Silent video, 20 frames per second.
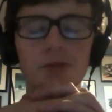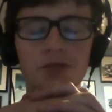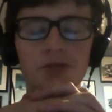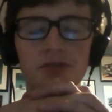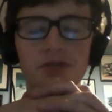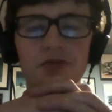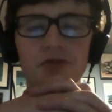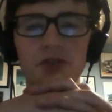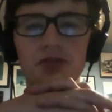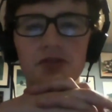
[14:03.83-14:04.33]
it
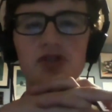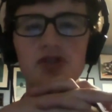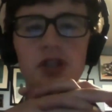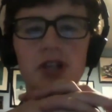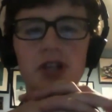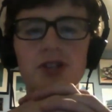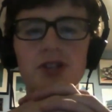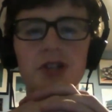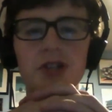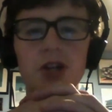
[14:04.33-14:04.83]
was a real
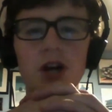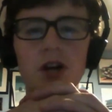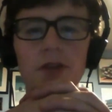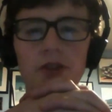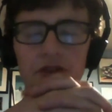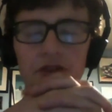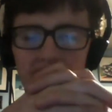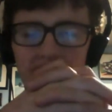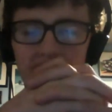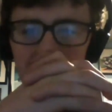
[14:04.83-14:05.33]
treat,
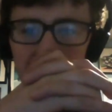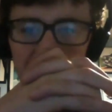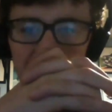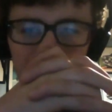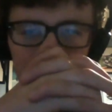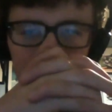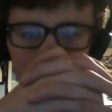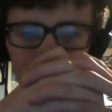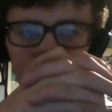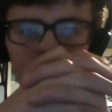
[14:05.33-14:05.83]
a real sort
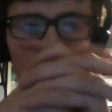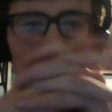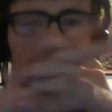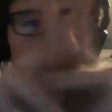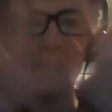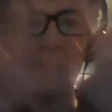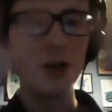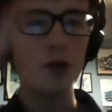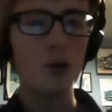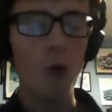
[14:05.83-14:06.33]
of
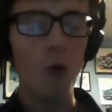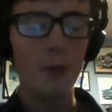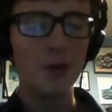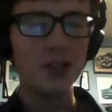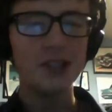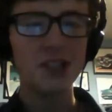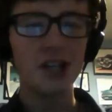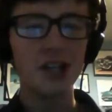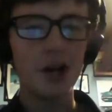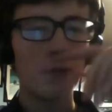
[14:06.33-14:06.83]

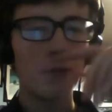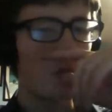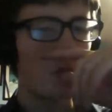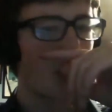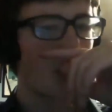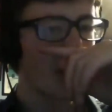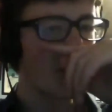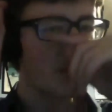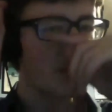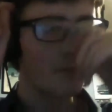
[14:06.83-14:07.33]
wibbly-wobbly,
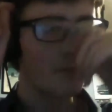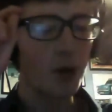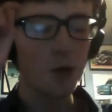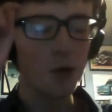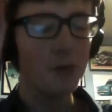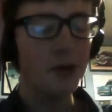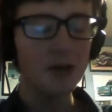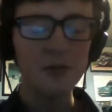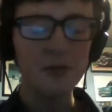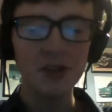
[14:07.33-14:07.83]
timey-wimey
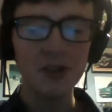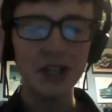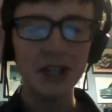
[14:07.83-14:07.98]
moment,